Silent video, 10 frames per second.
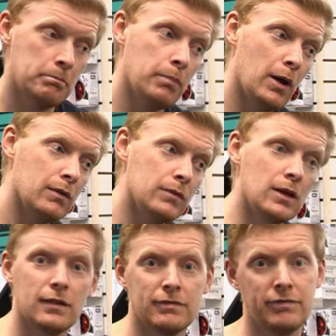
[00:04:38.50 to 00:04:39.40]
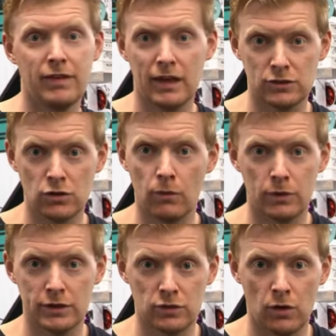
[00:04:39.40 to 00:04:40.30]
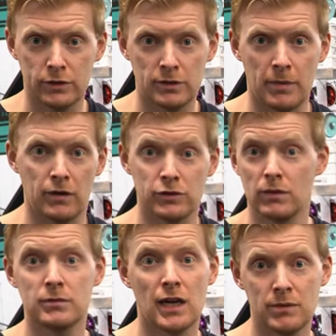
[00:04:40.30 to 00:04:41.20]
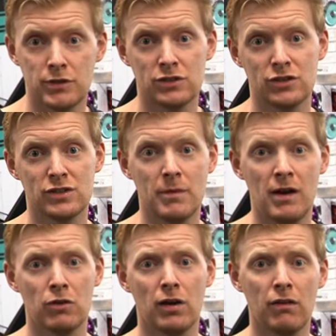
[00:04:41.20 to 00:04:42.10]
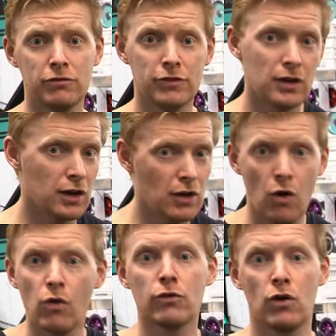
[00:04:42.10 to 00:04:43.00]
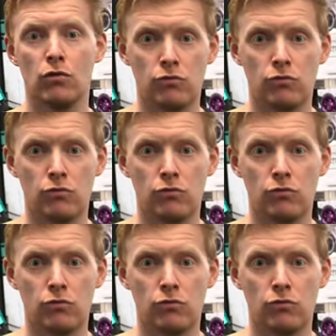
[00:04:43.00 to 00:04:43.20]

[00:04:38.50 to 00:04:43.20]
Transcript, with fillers: but that's not what it's always about. Sometimes it's just about comfort and overall